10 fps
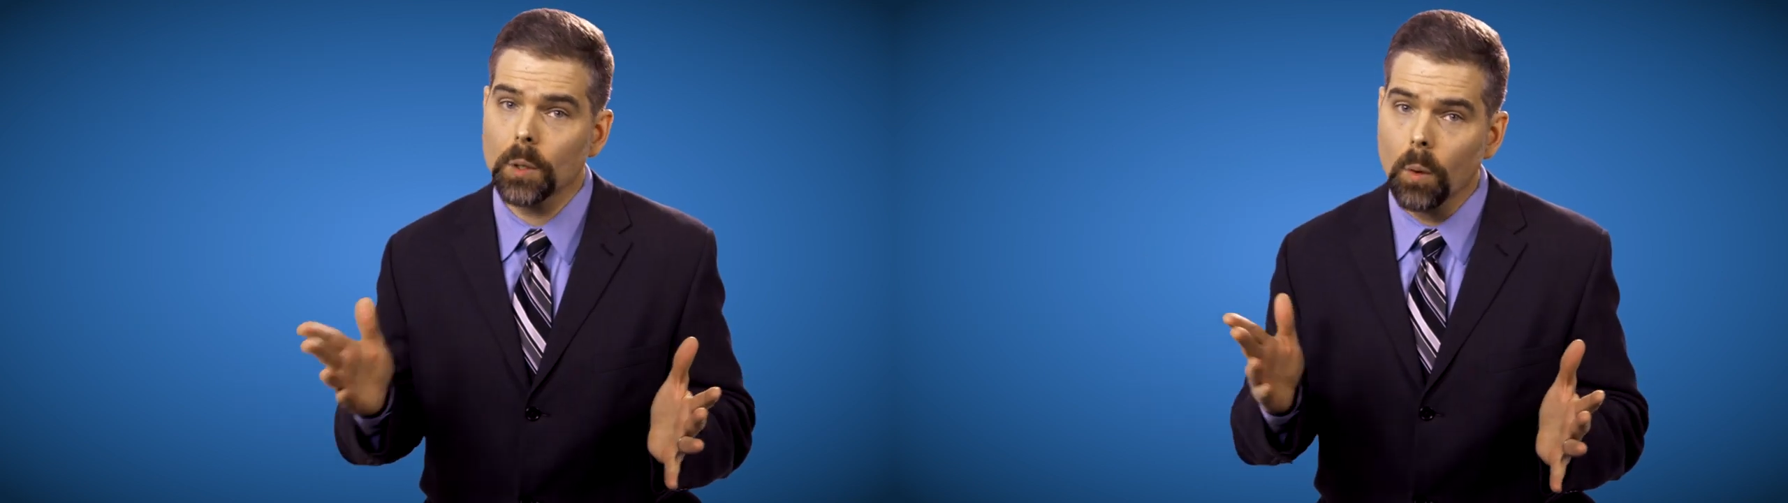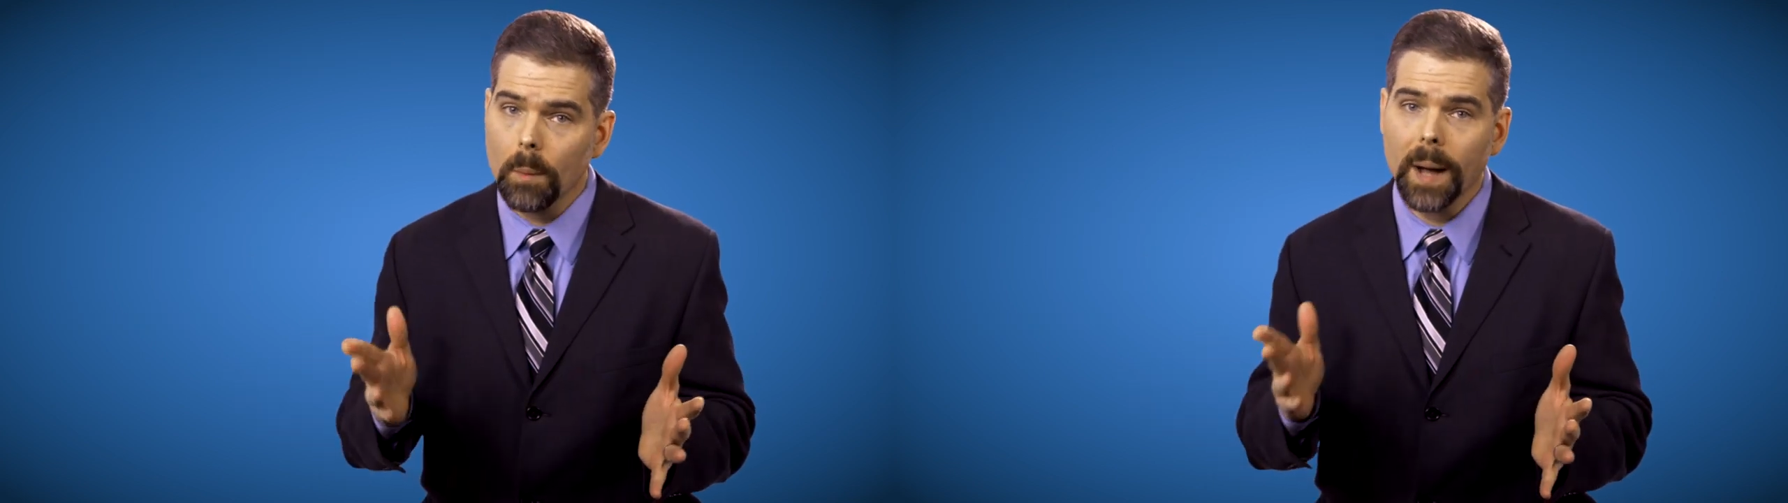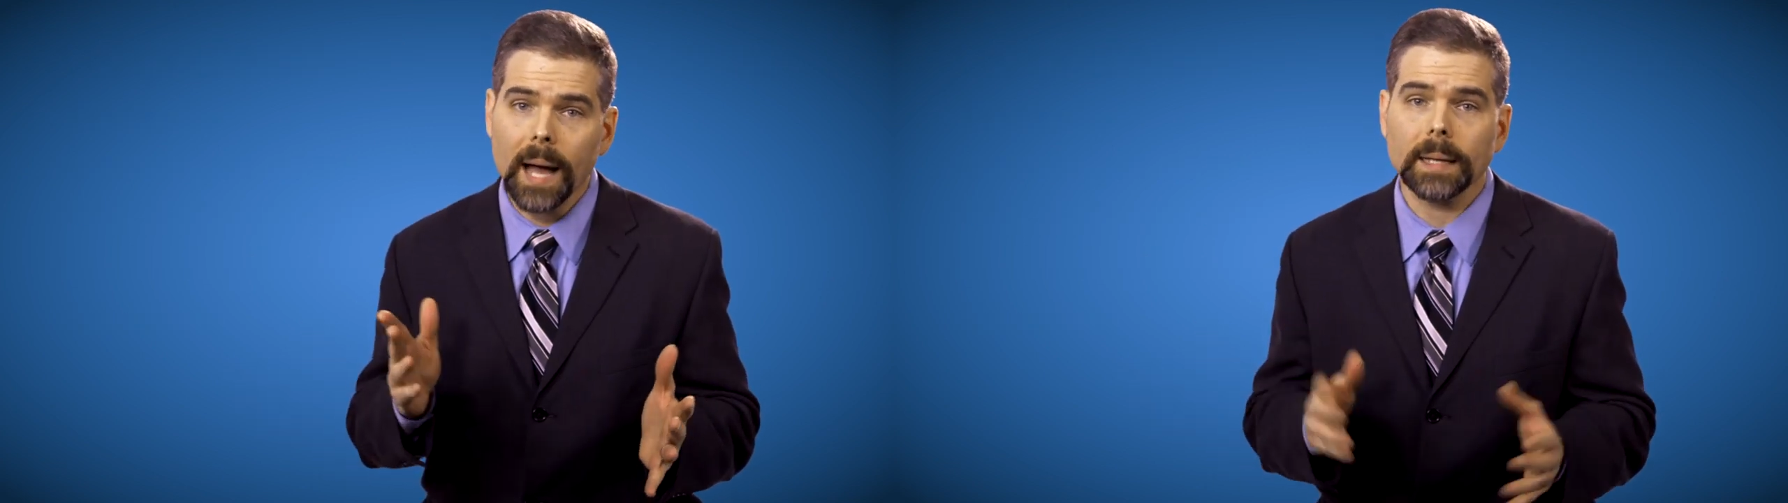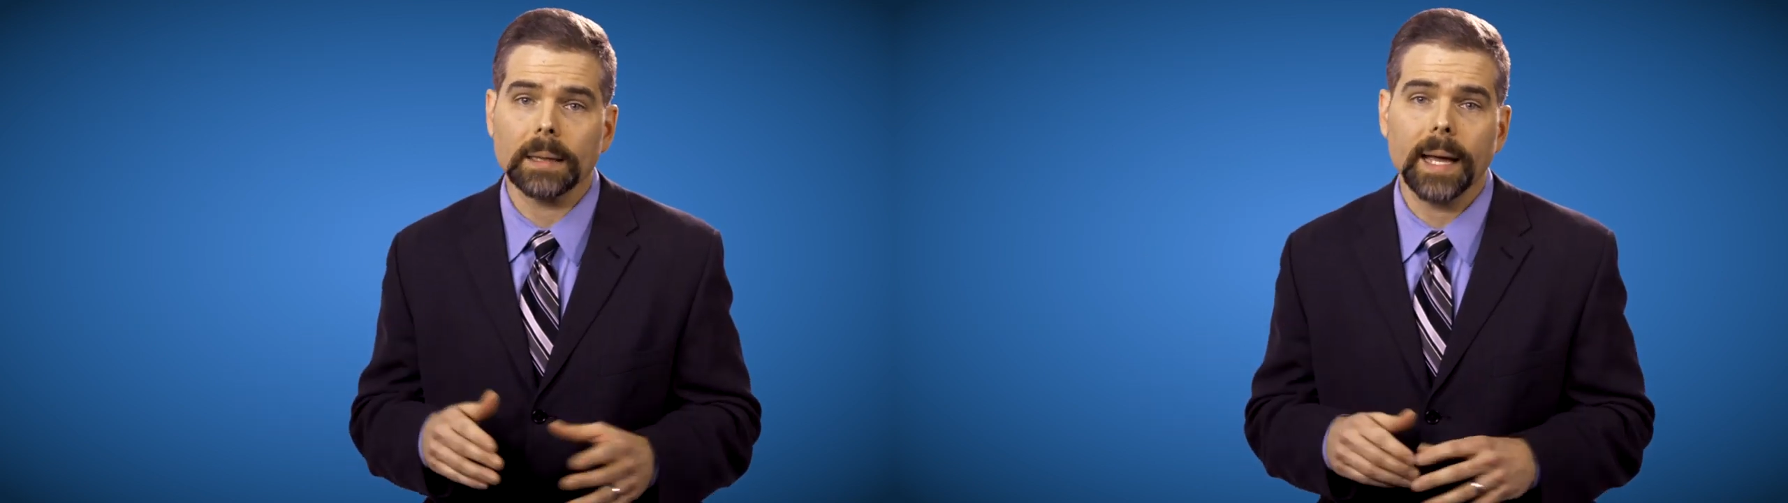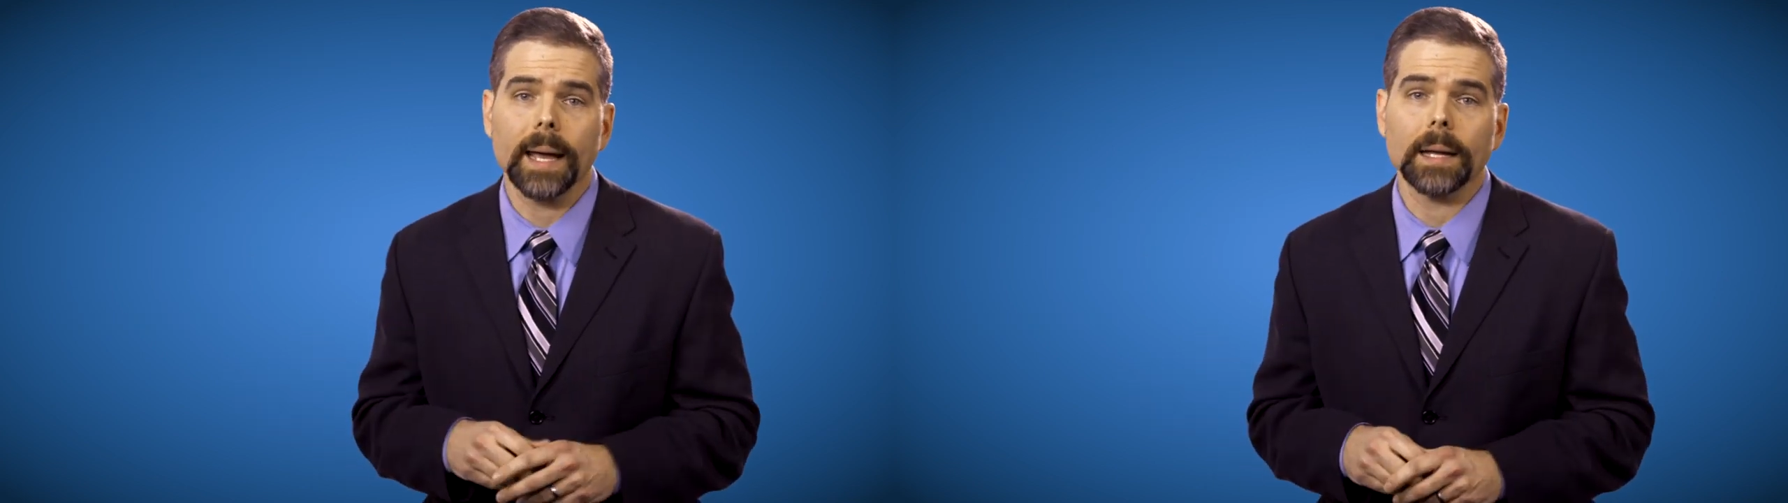you are buying
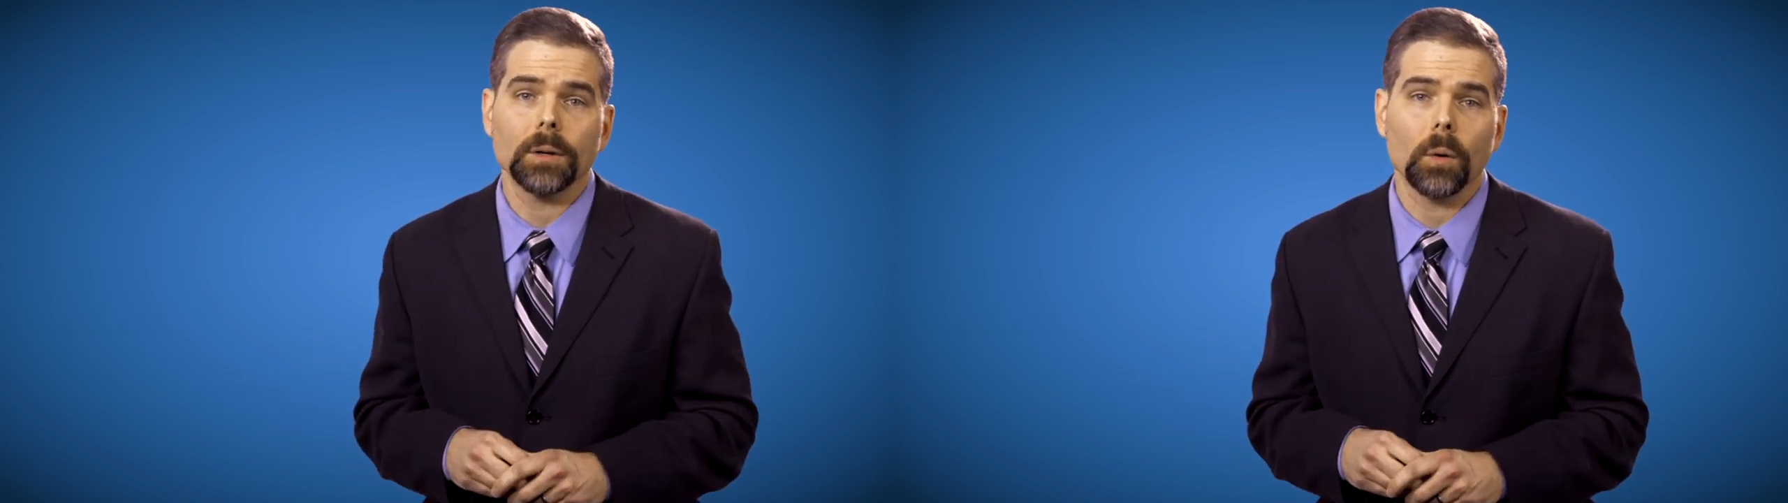land